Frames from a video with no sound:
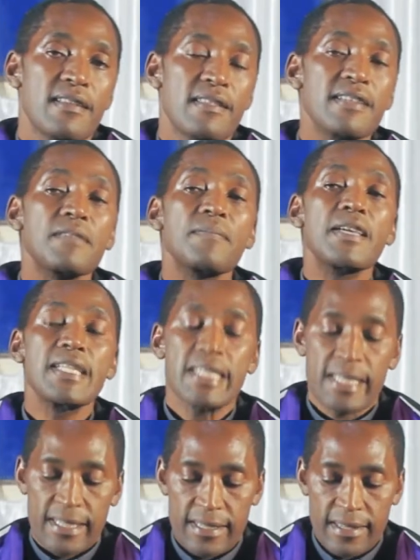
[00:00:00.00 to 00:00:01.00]
This
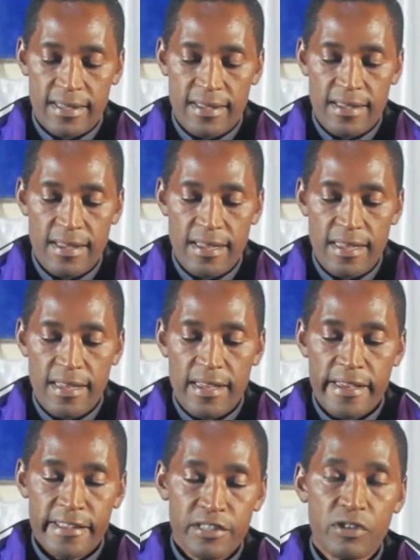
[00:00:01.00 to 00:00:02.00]
means
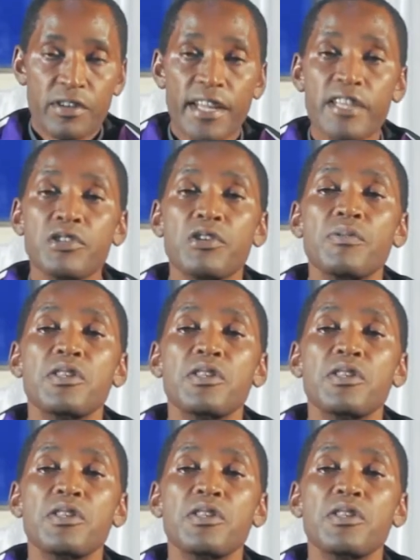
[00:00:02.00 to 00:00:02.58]
his connection